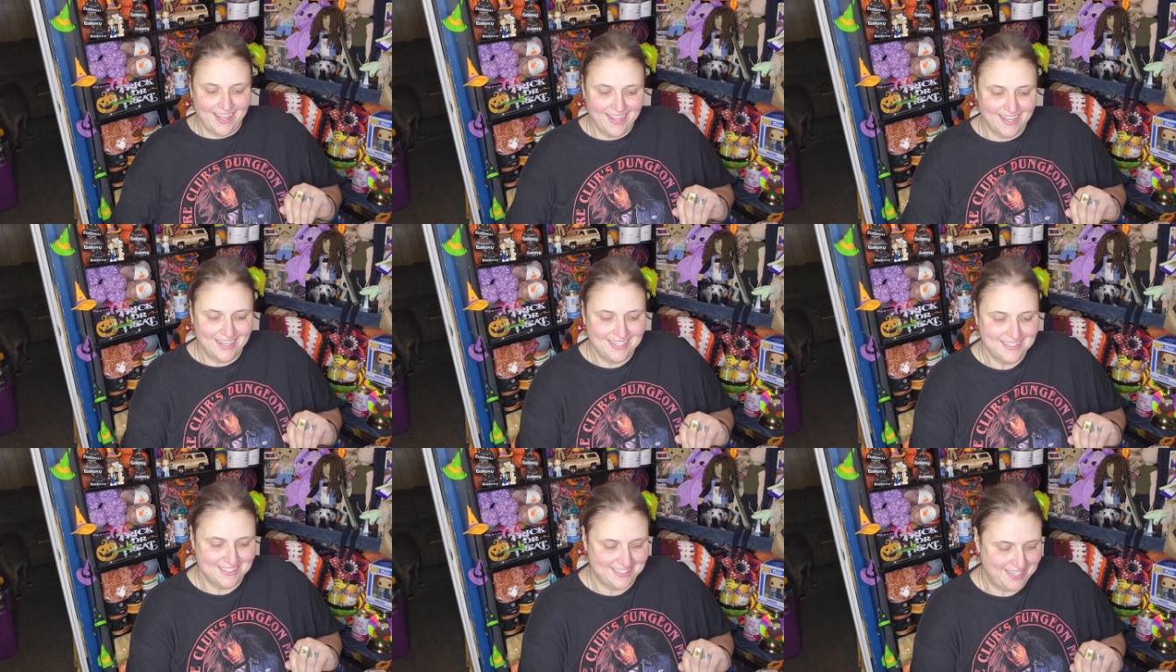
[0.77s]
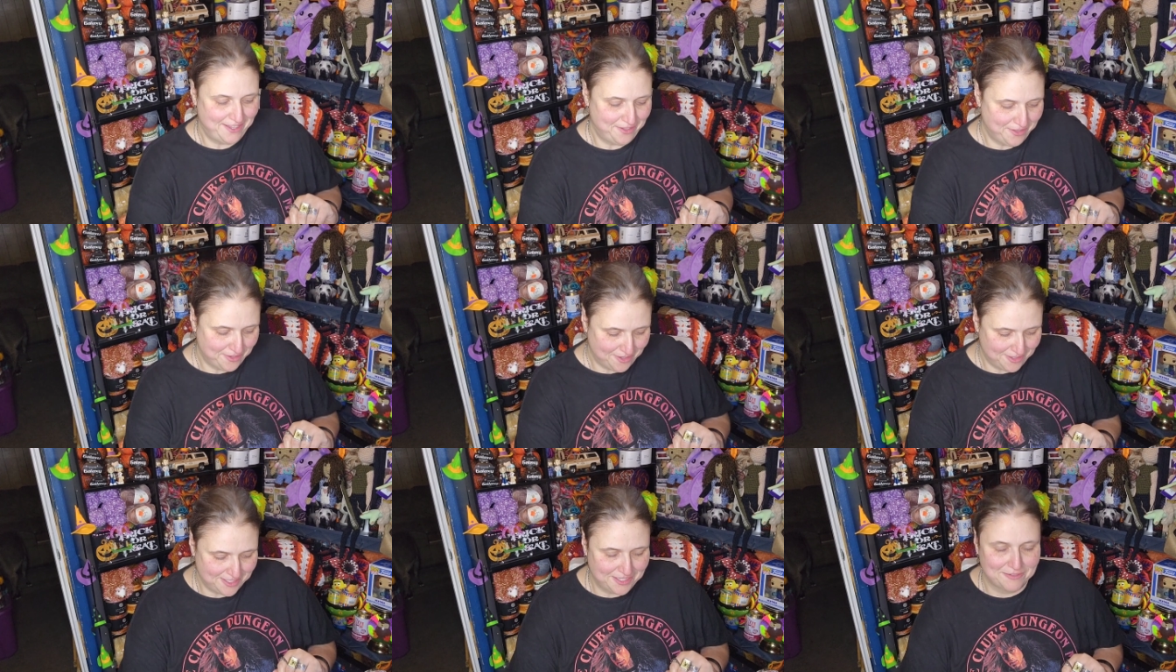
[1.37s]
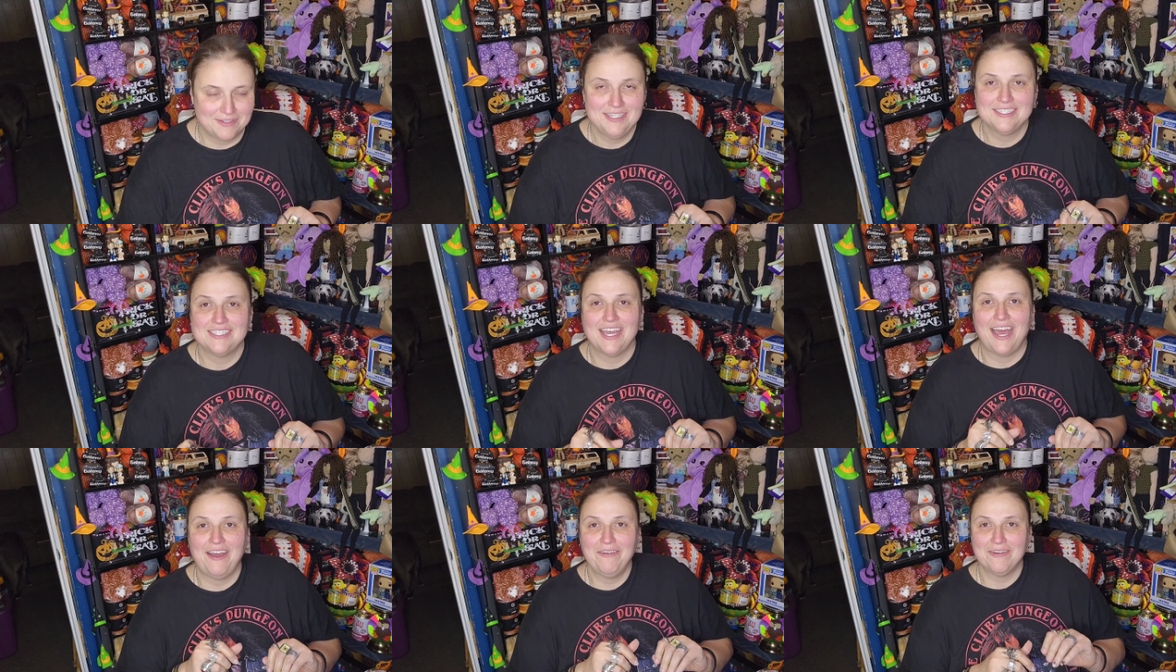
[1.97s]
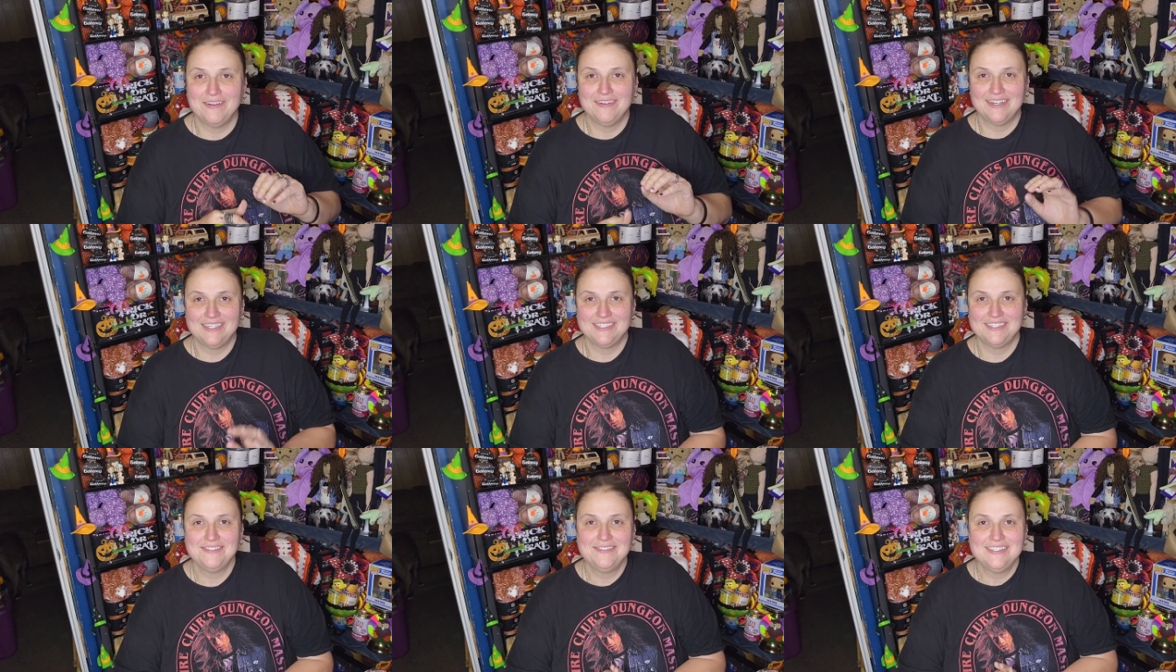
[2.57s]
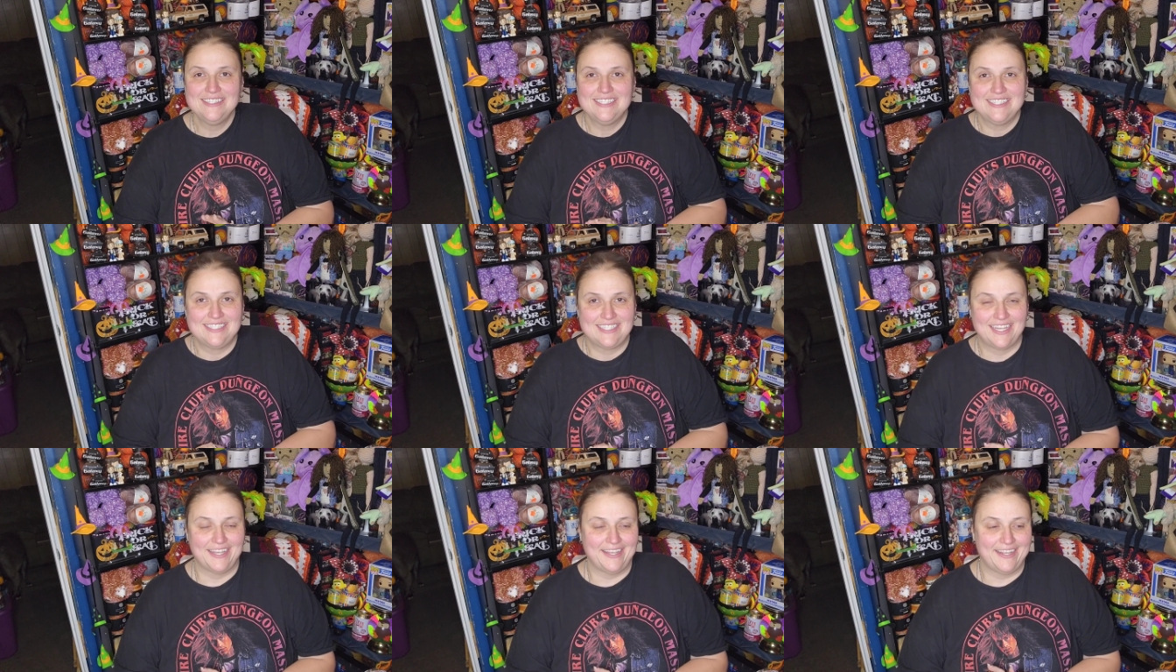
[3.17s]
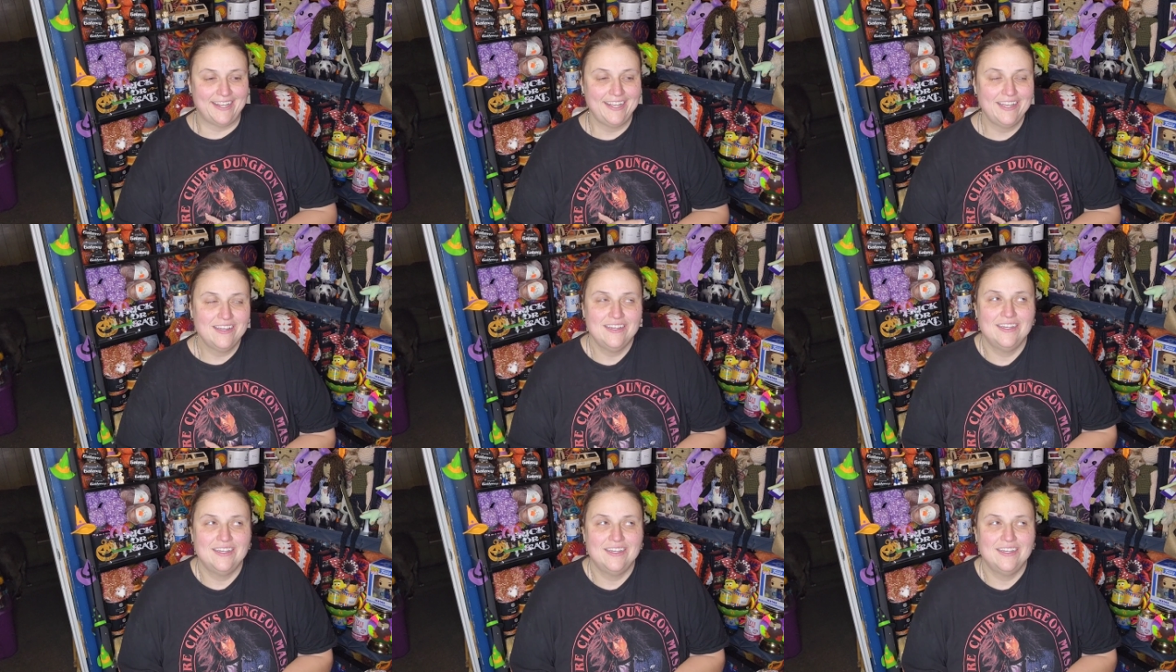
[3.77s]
Hey guys, it's Heather the Crochet Witch. How are you guys doing today?